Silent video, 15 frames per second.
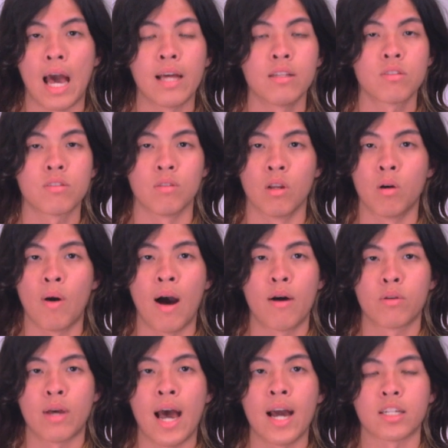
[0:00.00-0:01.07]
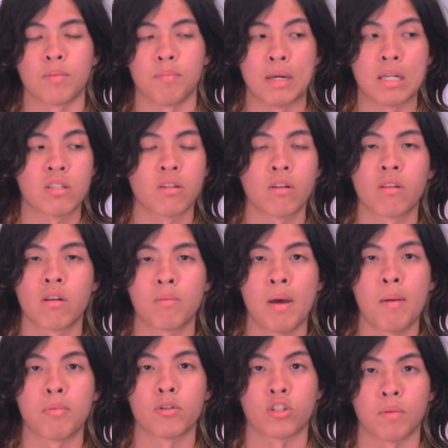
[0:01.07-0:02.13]
and know how to act based on their
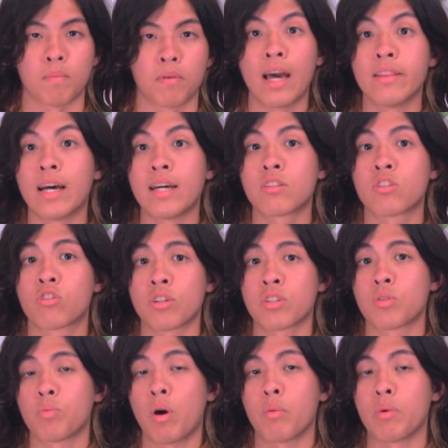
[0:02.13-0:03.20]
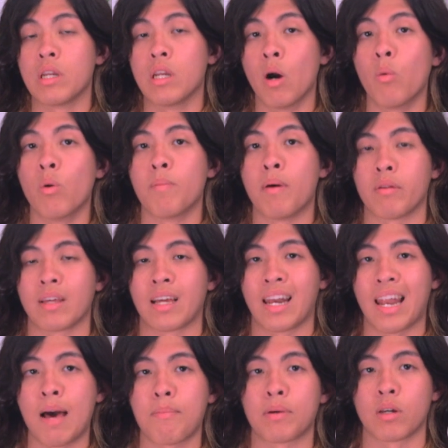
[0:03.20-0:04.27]
membership. And that's just what we know about the
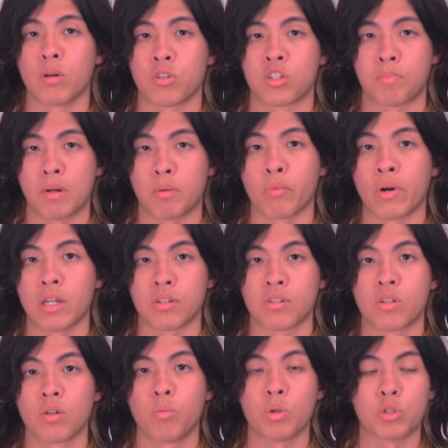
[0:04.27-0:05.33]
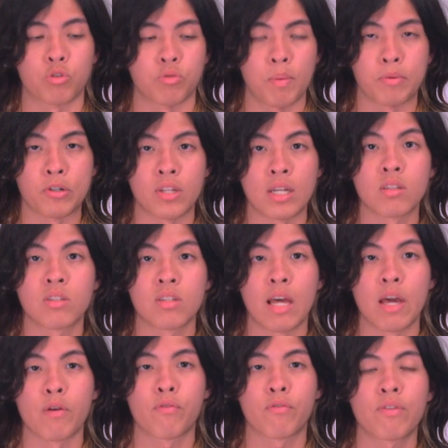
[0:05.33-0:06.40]
Galapagos sperm whales, which represents
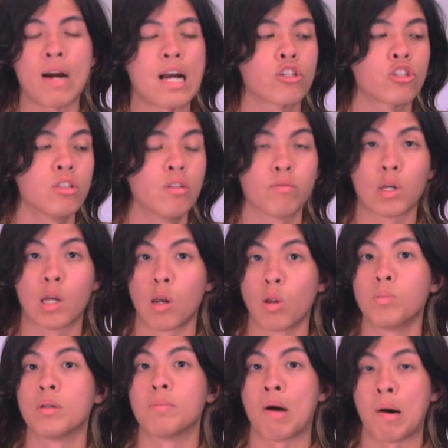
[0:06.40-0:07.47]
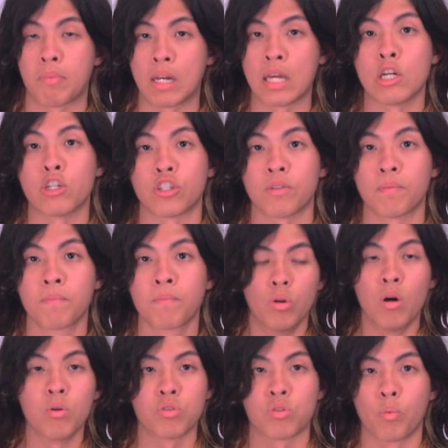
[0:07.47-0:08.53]
a fraction of the global population. Who
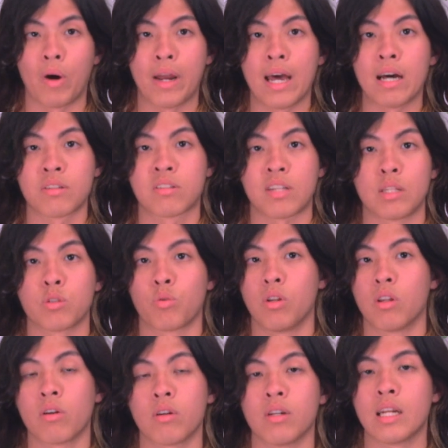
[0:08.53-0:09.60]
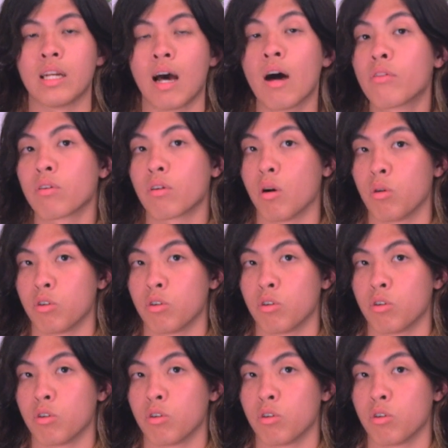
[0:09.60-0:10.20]
knows what else science will learn in other